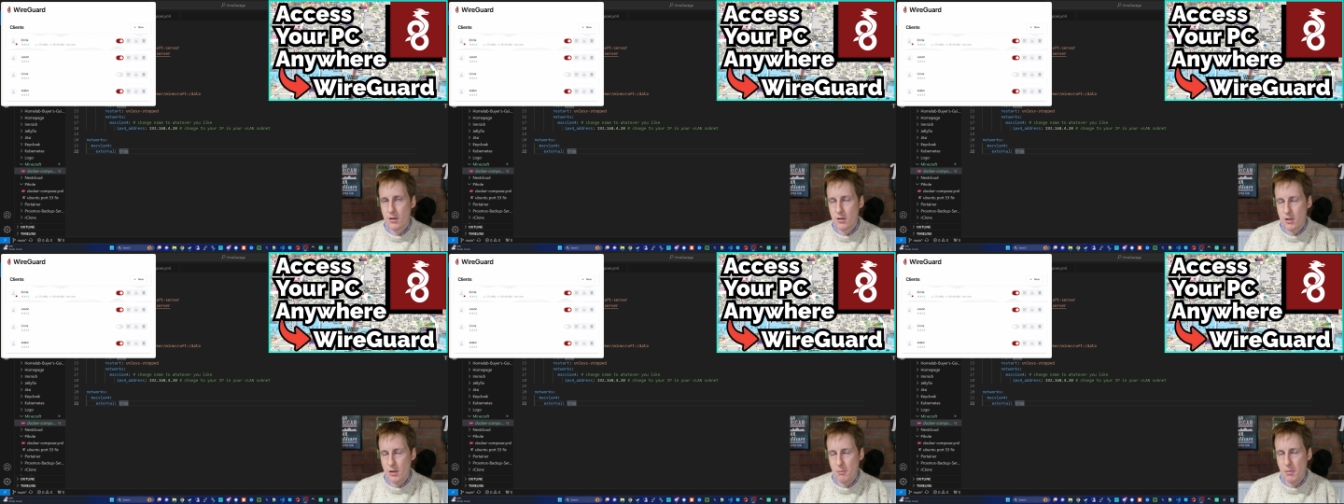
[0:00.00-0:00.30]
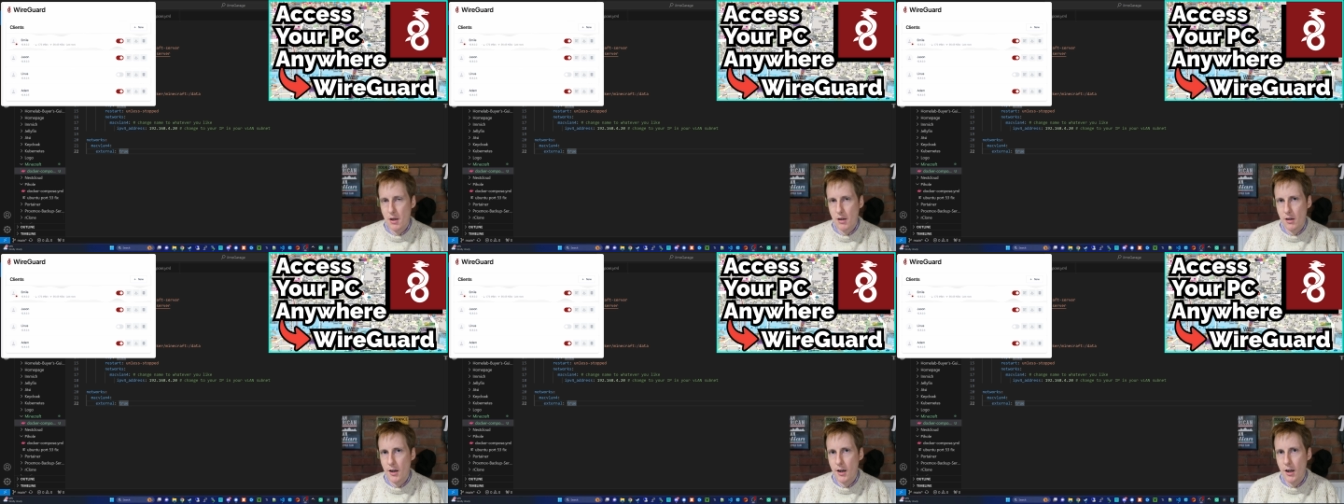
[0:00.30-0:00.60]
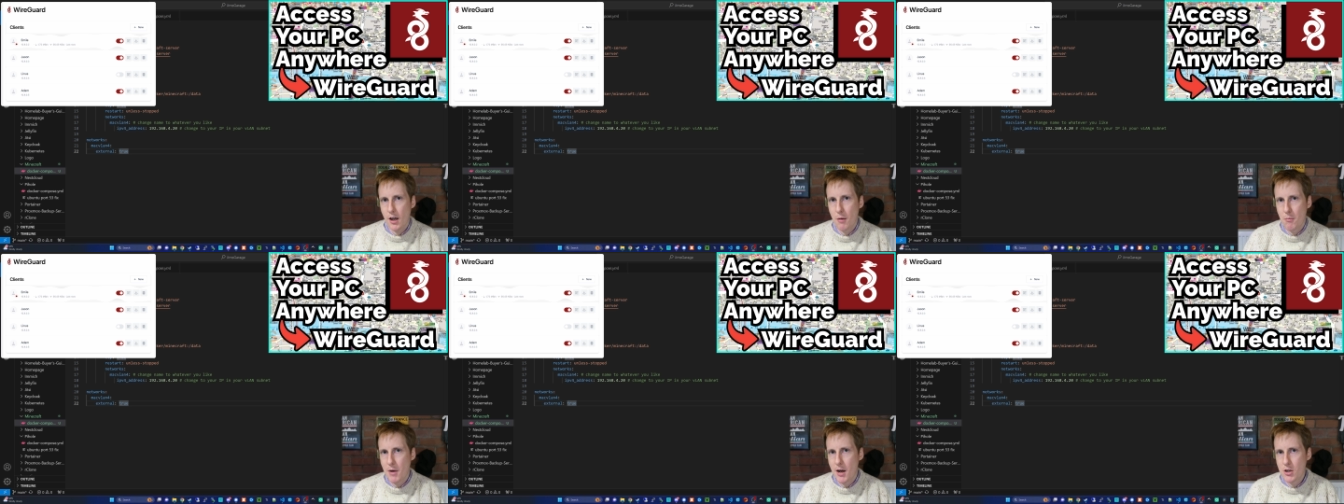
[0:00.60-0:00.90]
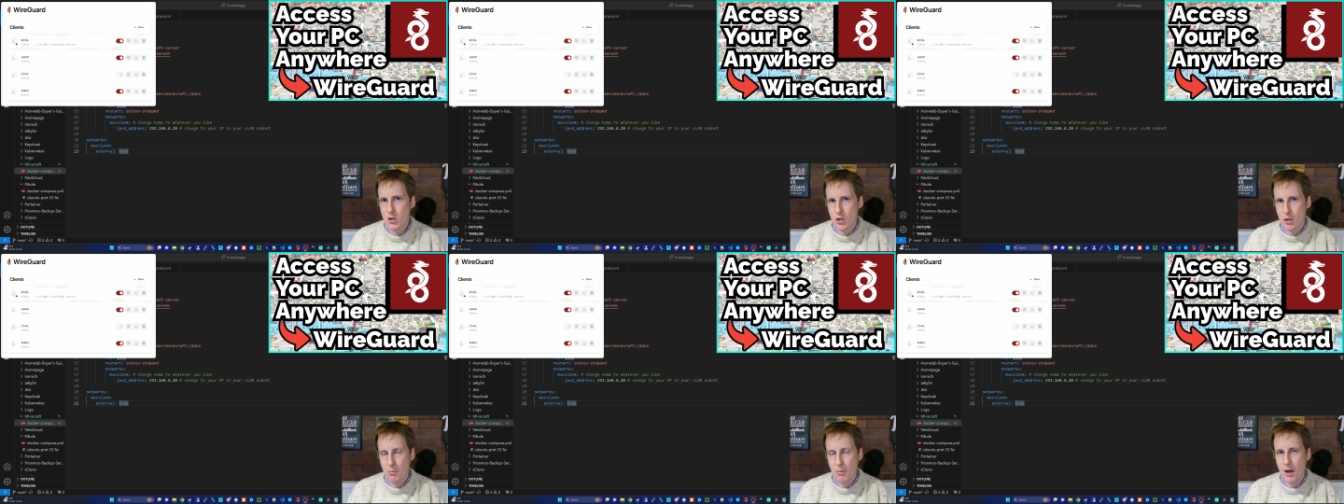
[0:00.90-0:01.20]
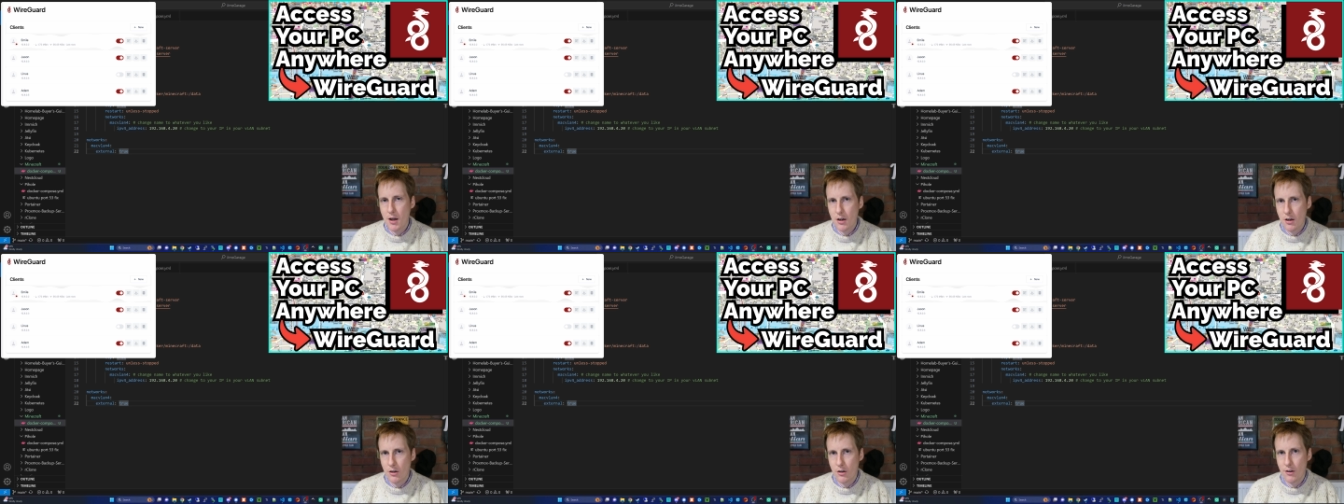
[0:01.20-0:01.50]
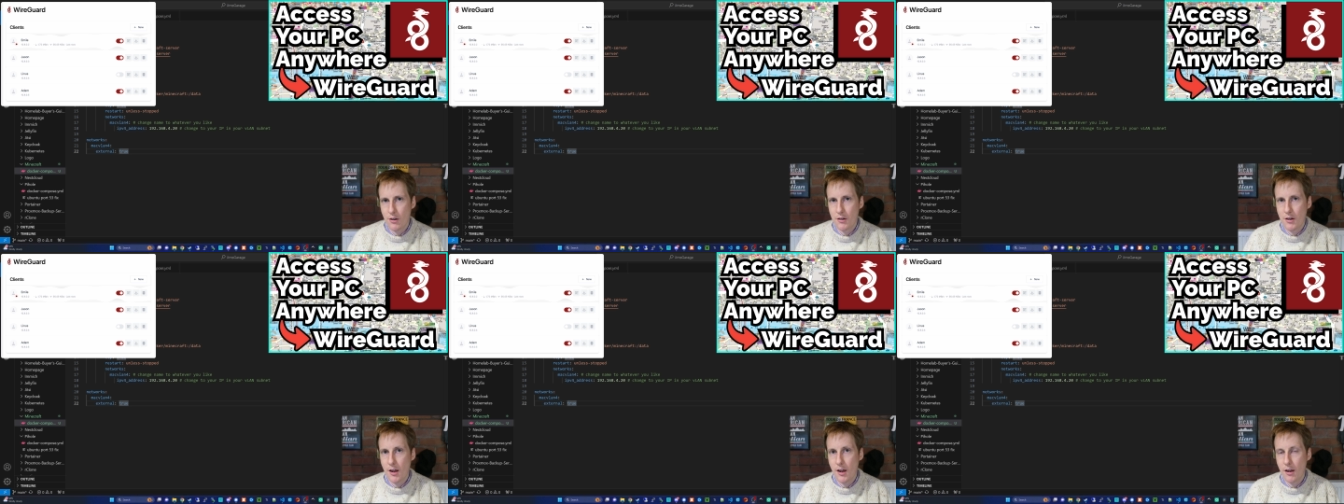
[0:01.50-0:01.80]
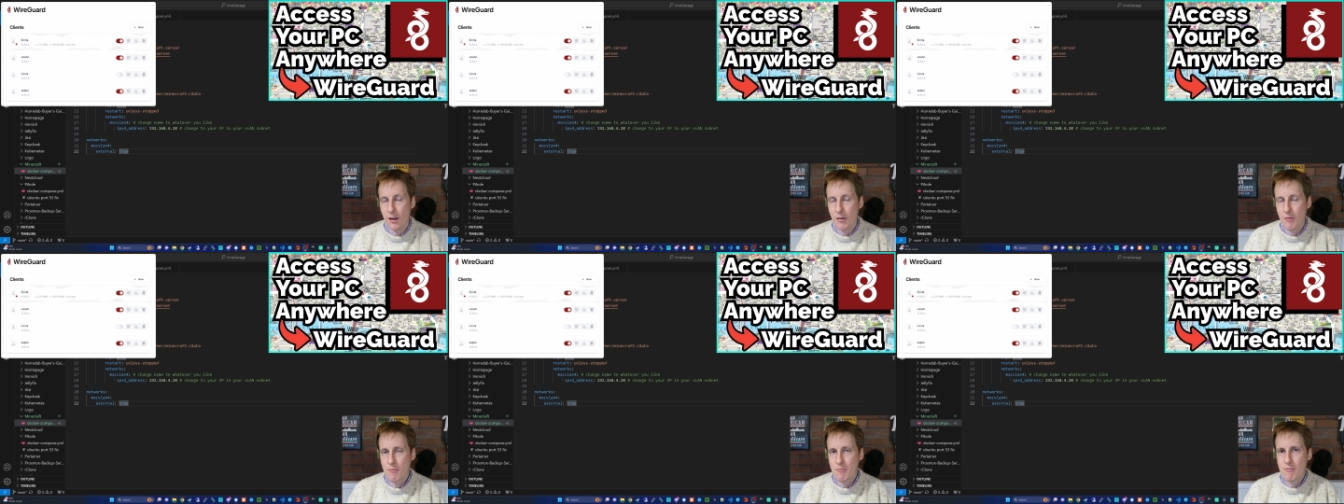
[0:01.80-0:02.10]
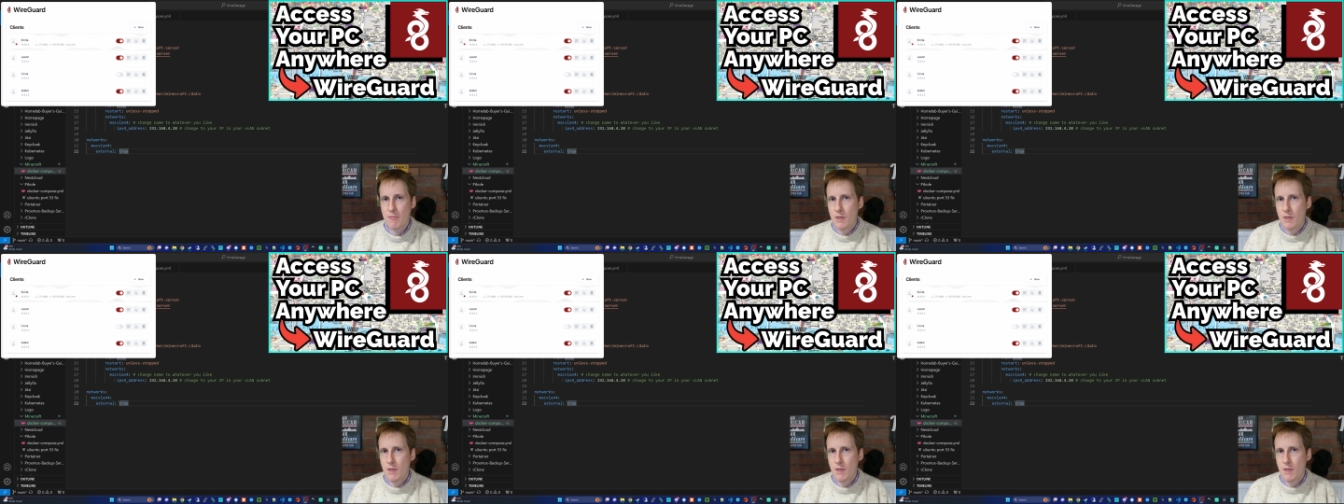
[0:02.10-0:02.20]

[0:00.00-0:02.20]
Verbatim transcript: It's a bit like Hamachi back in the day.